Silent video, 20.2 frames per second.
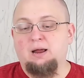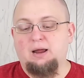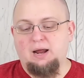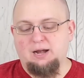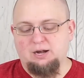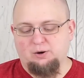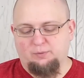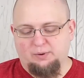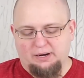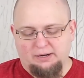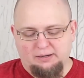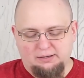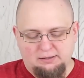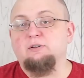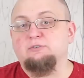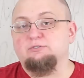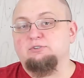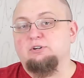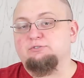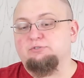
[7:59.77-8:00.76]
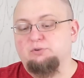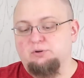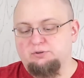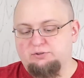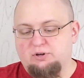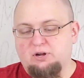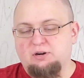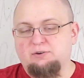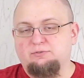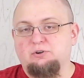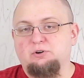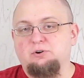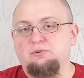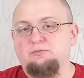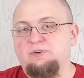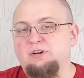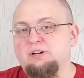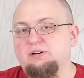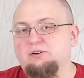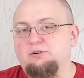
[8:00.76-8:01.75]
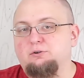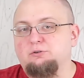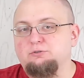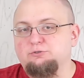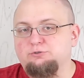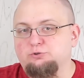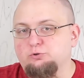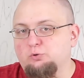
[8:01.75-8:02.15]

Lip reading: Anyway, there's also a ton of new vehicles,